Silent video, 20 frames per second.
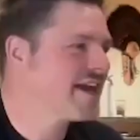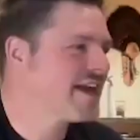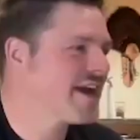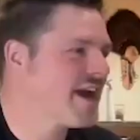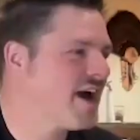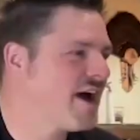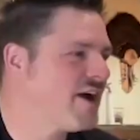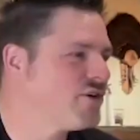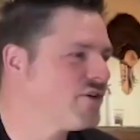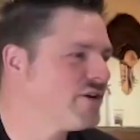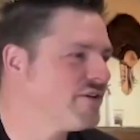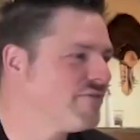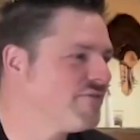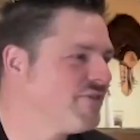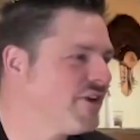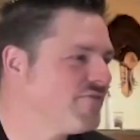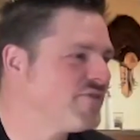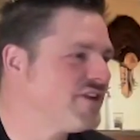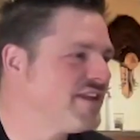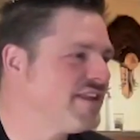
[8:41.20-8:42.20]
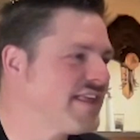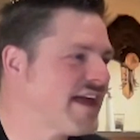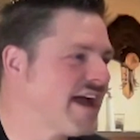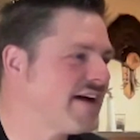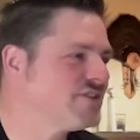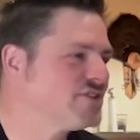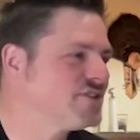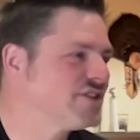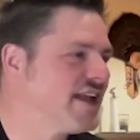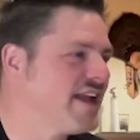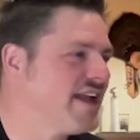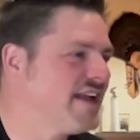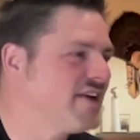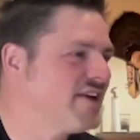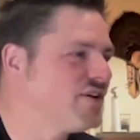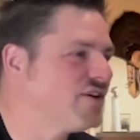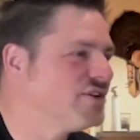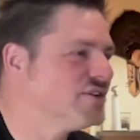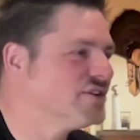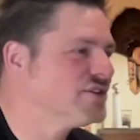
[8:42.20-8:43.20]
150,000
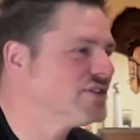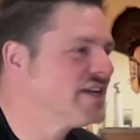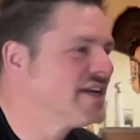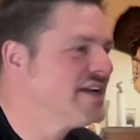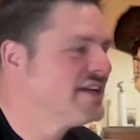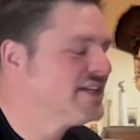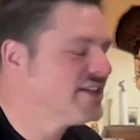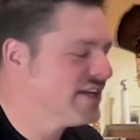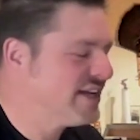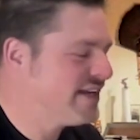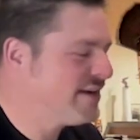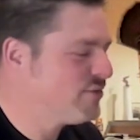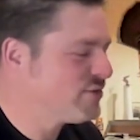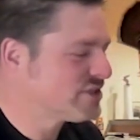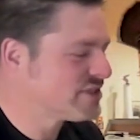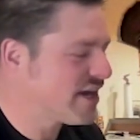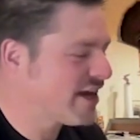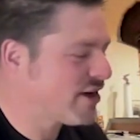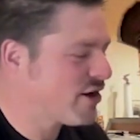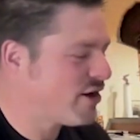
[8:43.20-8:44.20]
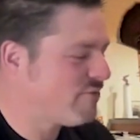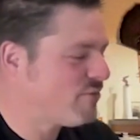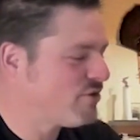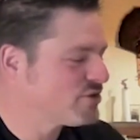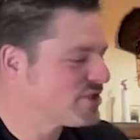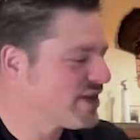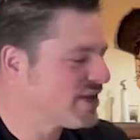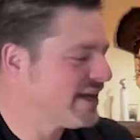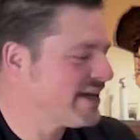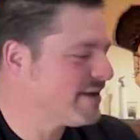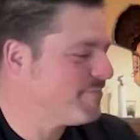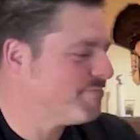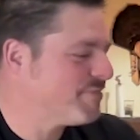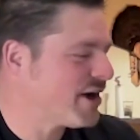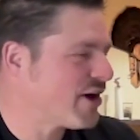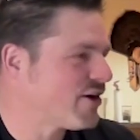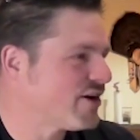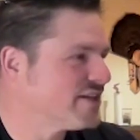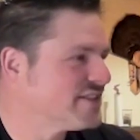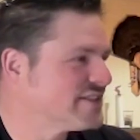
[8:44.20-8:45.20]
acres. And he was almost
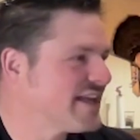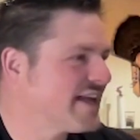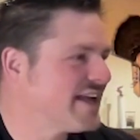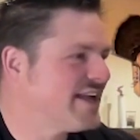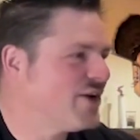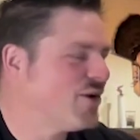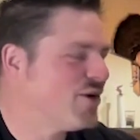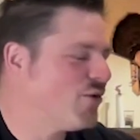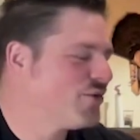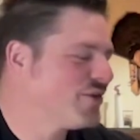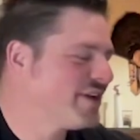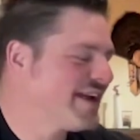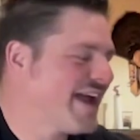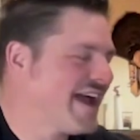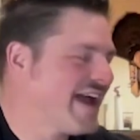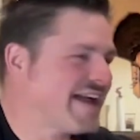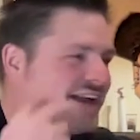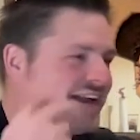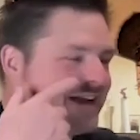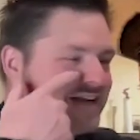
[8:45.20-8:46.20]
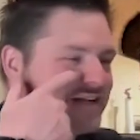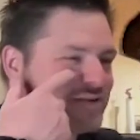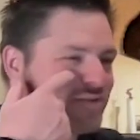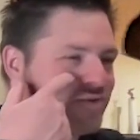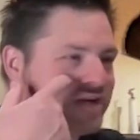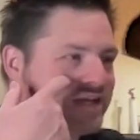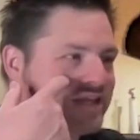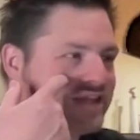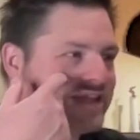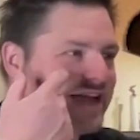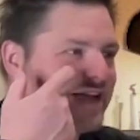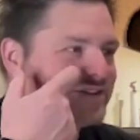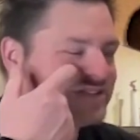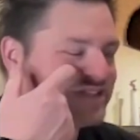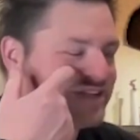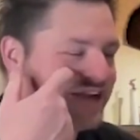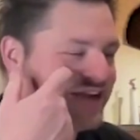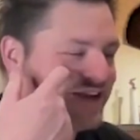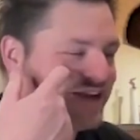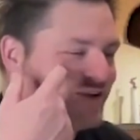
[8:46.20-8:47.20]
embarrassed that he only had a
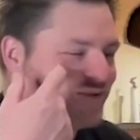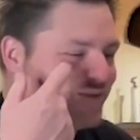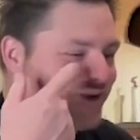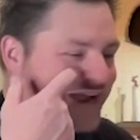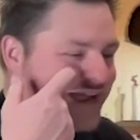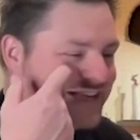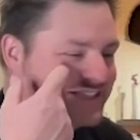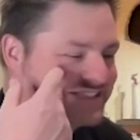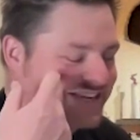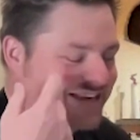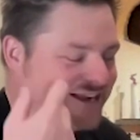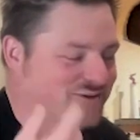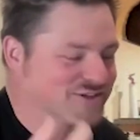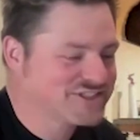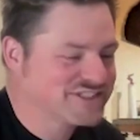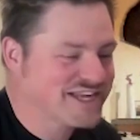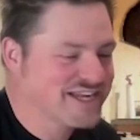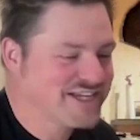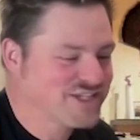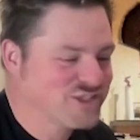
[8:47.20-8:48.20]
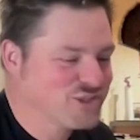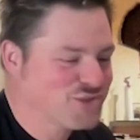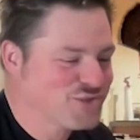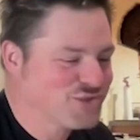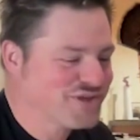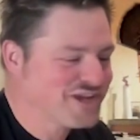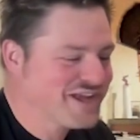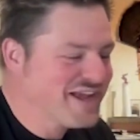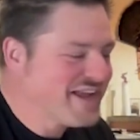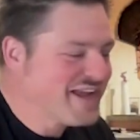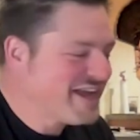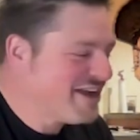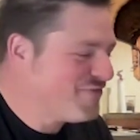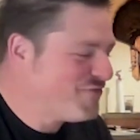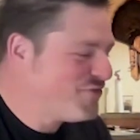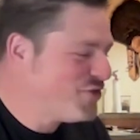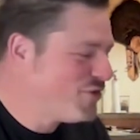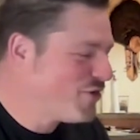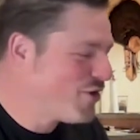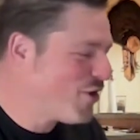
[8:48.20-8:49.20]
20,000 acre ranch. And I was like, dude,
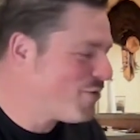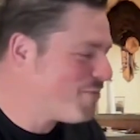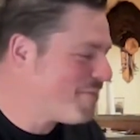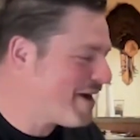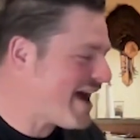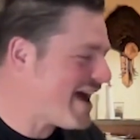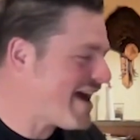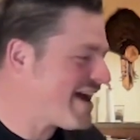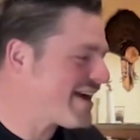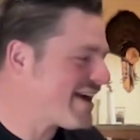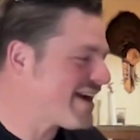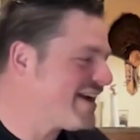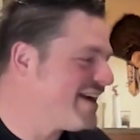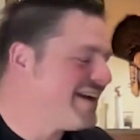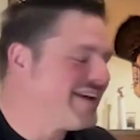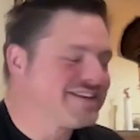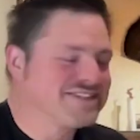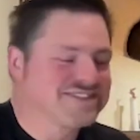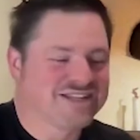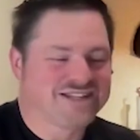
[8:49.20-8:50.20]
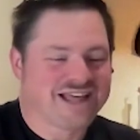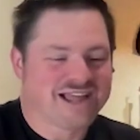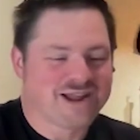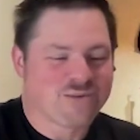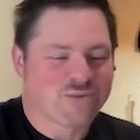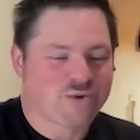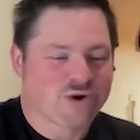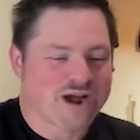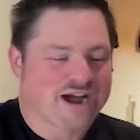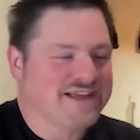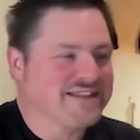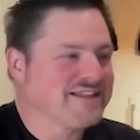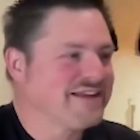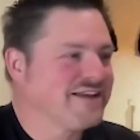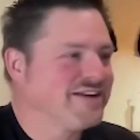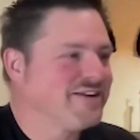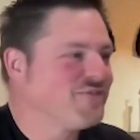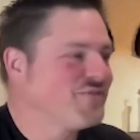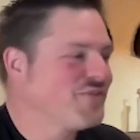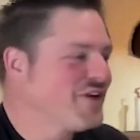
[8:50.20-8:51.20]
if you go back to where I
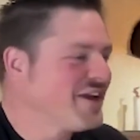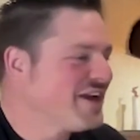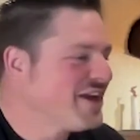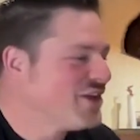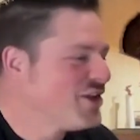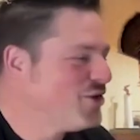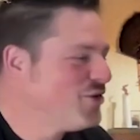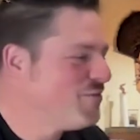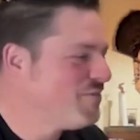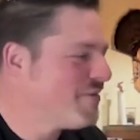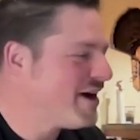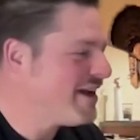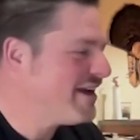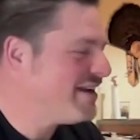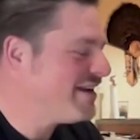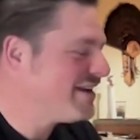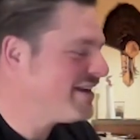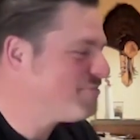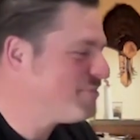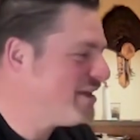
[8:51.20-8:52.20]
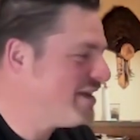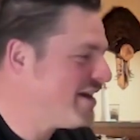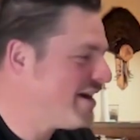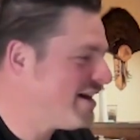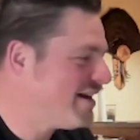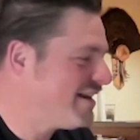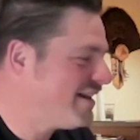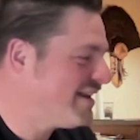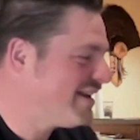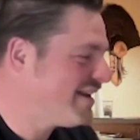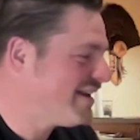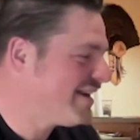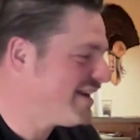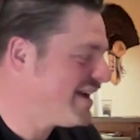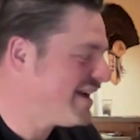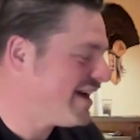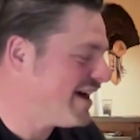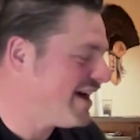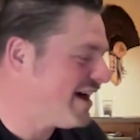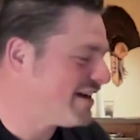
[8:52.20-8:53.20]
live, you might be hunting
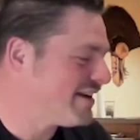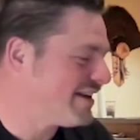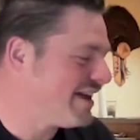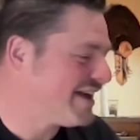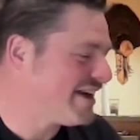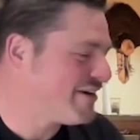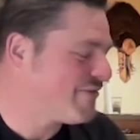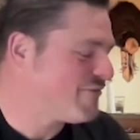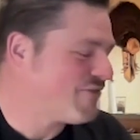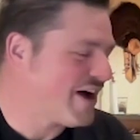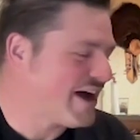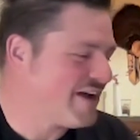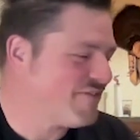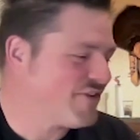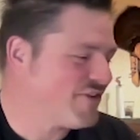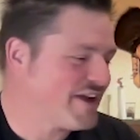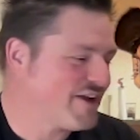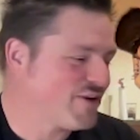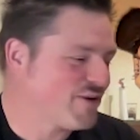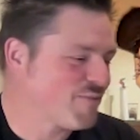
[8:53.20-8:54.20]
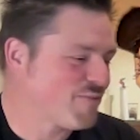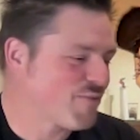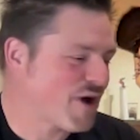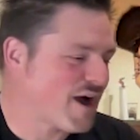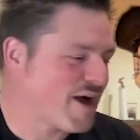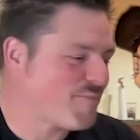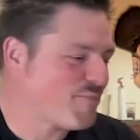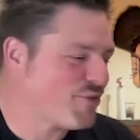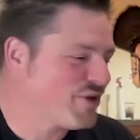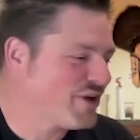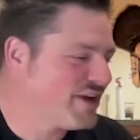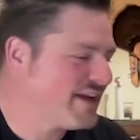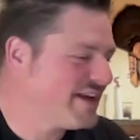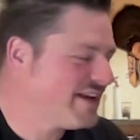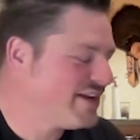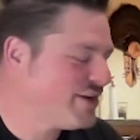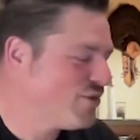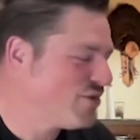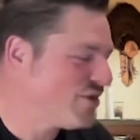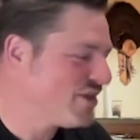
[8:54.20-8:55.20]
on a 5-acre property
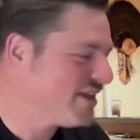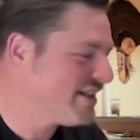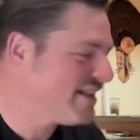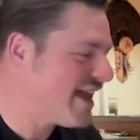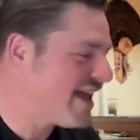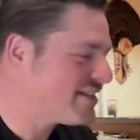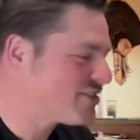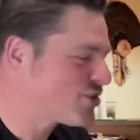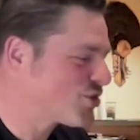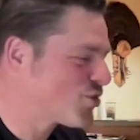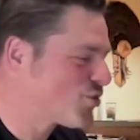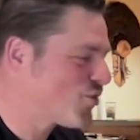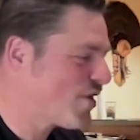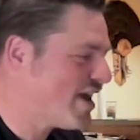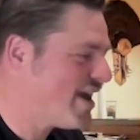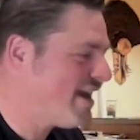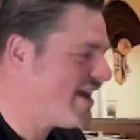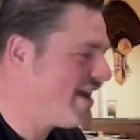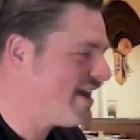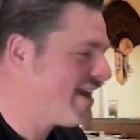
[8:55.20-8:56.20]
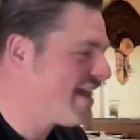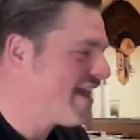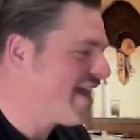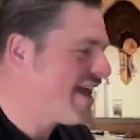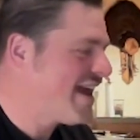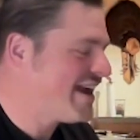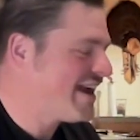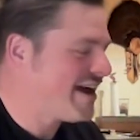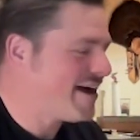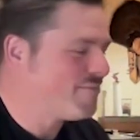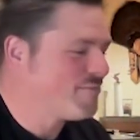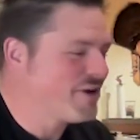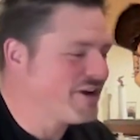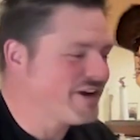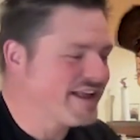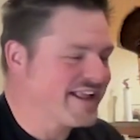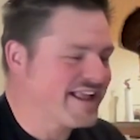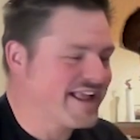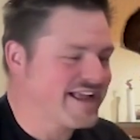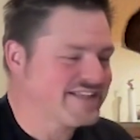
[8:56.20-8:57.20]
and you think that's great. And I'm
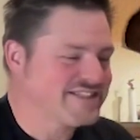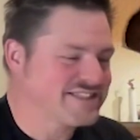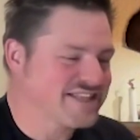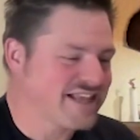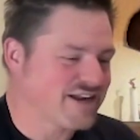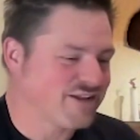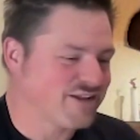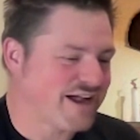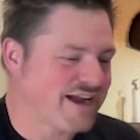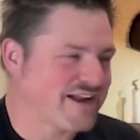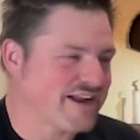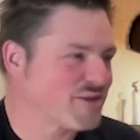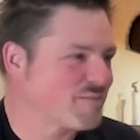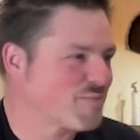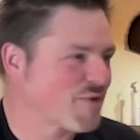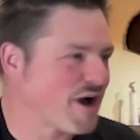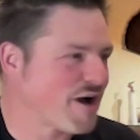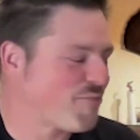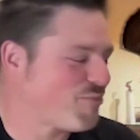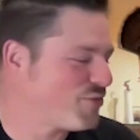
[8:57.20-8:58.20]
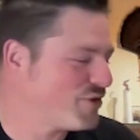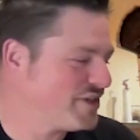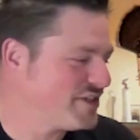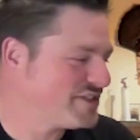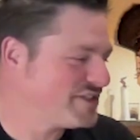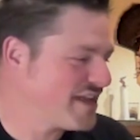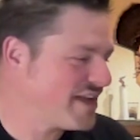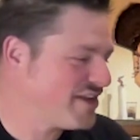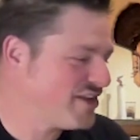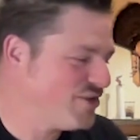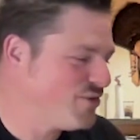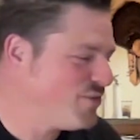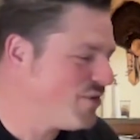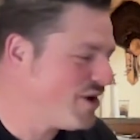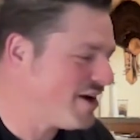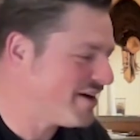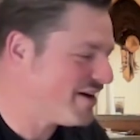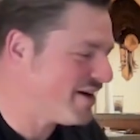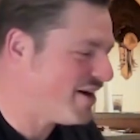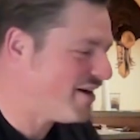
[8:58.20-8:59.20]
going to guess that a lot of the properties that you
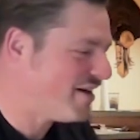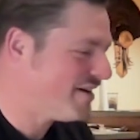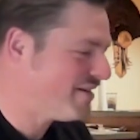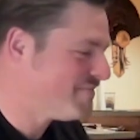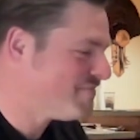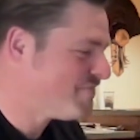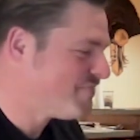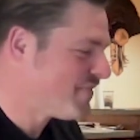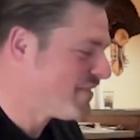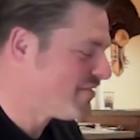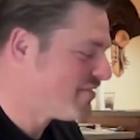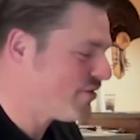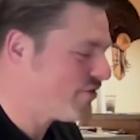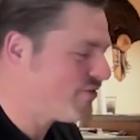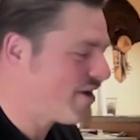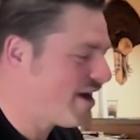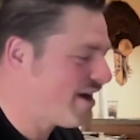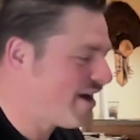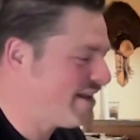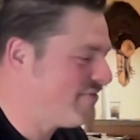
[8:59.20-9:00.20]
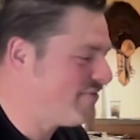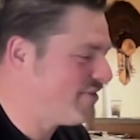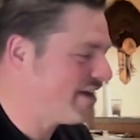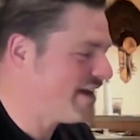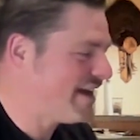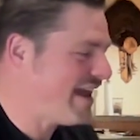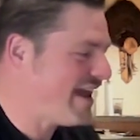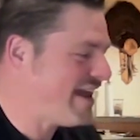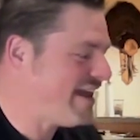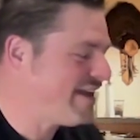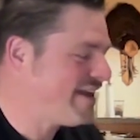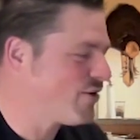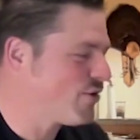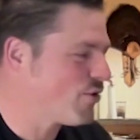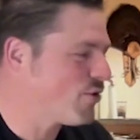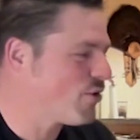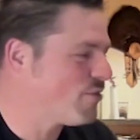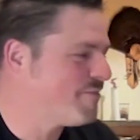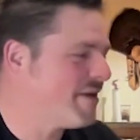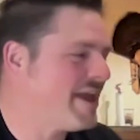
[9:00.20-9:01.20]
hunt on, they're not even an
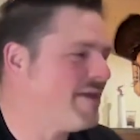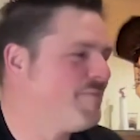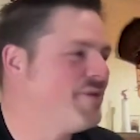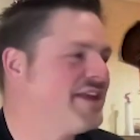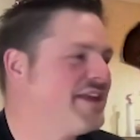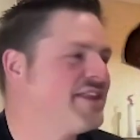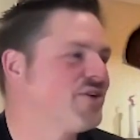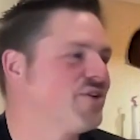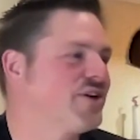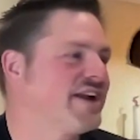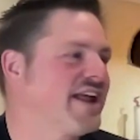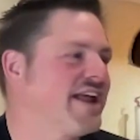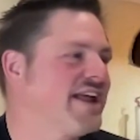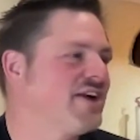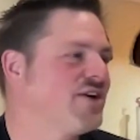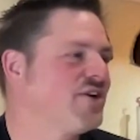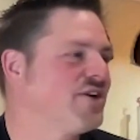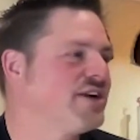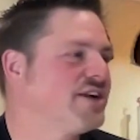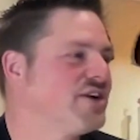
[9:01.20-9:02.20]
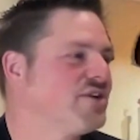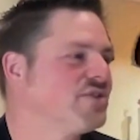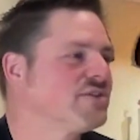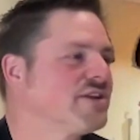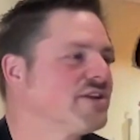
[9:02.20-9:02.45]
acre, or maybe they're an acre, and you're